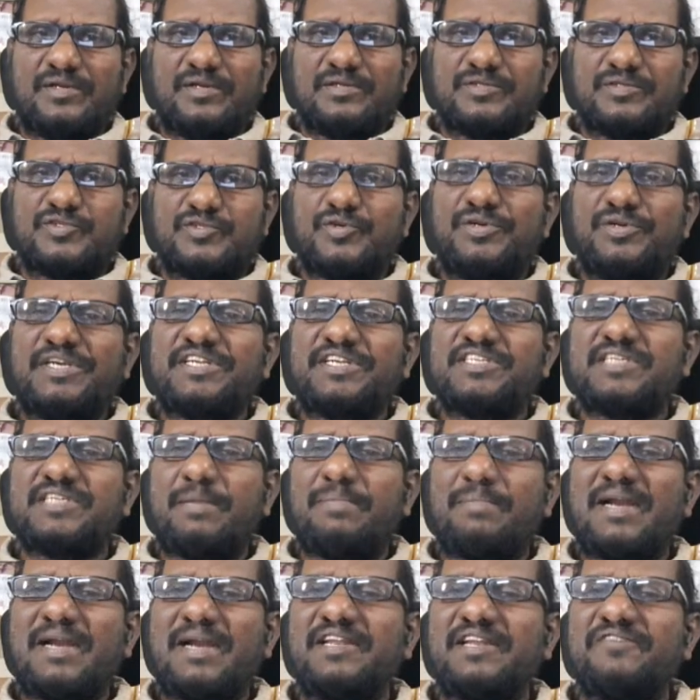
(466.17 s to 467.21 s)
So it is a
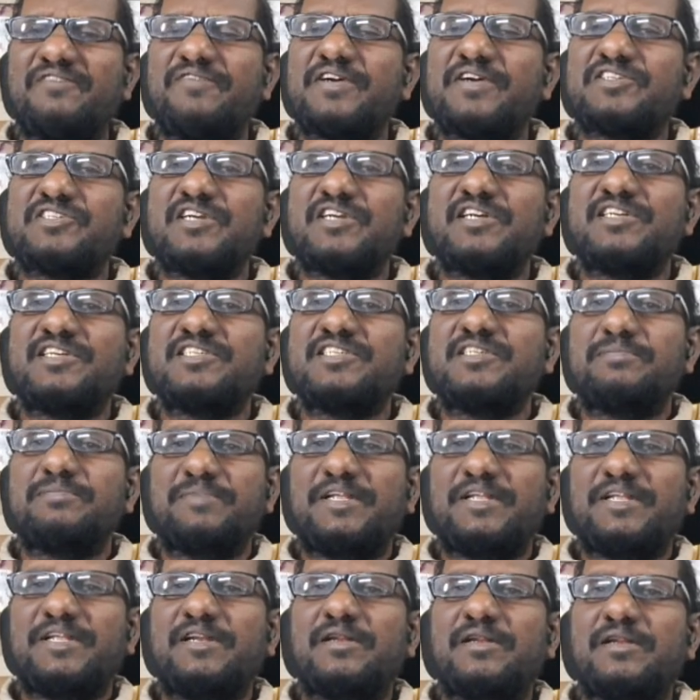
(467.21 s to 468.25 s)
multifunctional
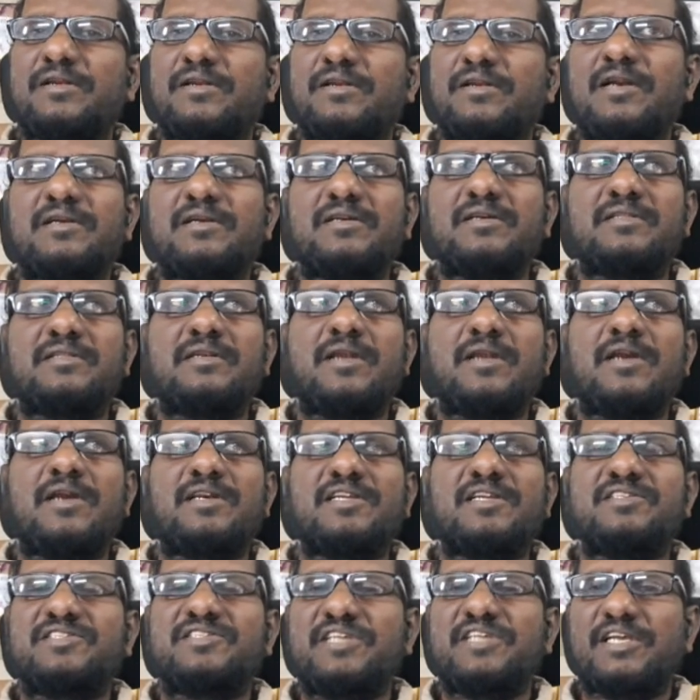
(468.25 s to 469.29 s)
discipline, not
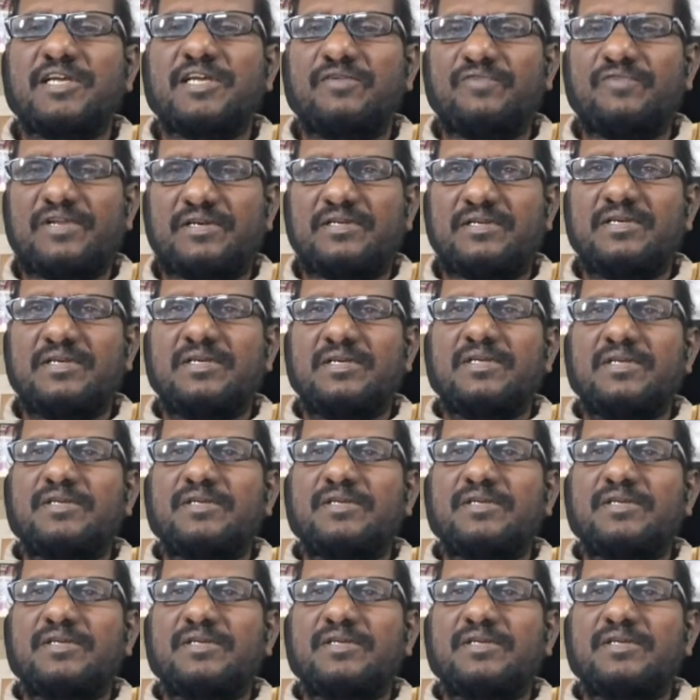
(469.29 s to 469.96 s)
a single one.